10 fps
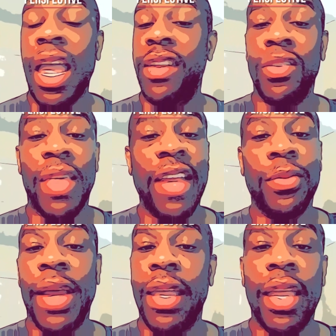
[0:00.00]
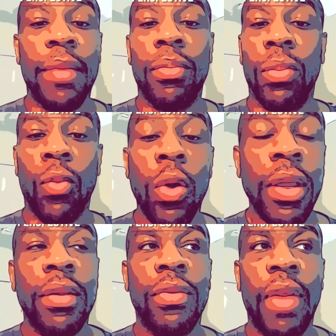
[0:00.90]
And so that's what I kept
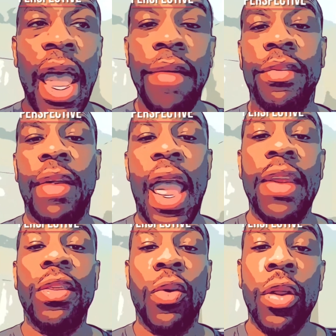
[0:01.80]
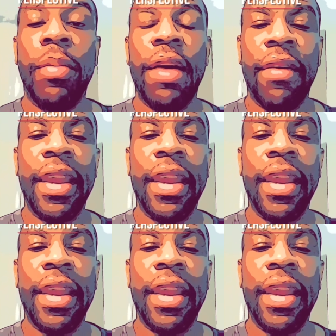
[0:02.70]
working after. I had to learn about